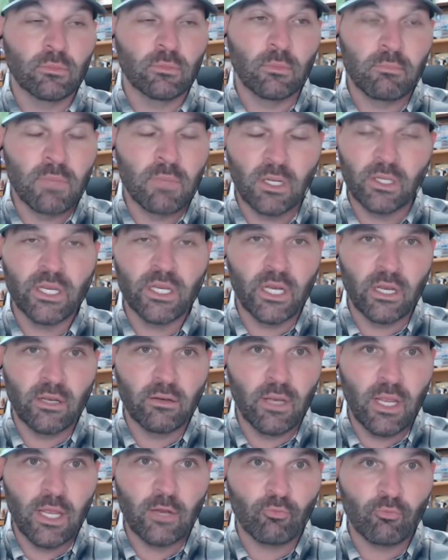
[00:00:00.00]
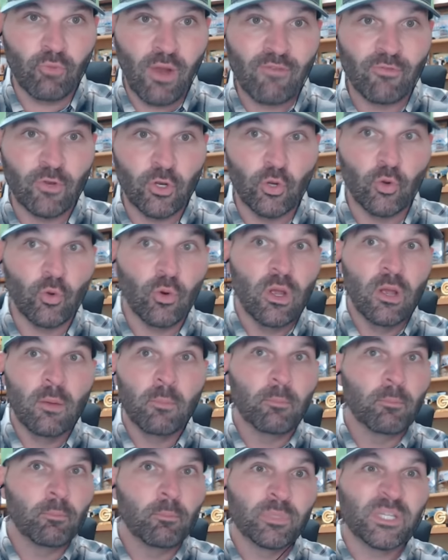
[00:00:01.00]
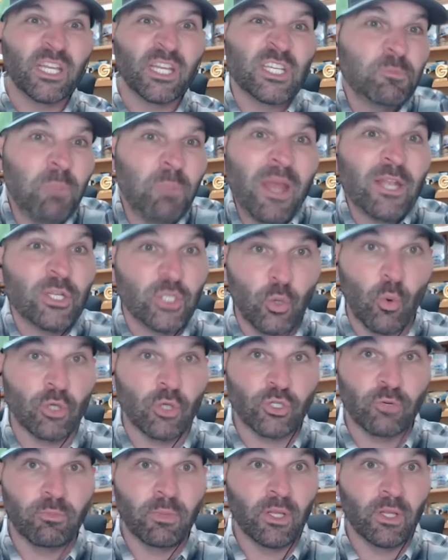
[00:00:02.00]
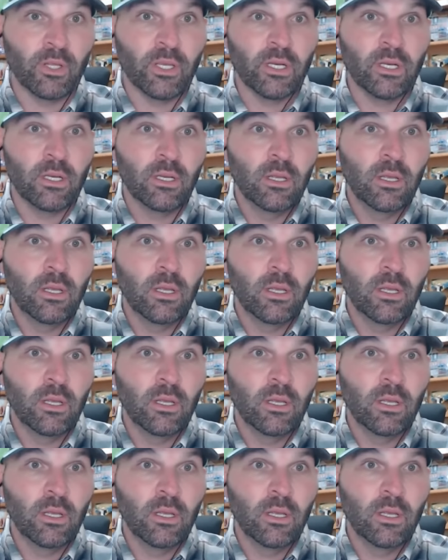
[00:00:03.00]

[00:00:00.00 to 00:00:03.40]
million in revenue, but they spend $200 million.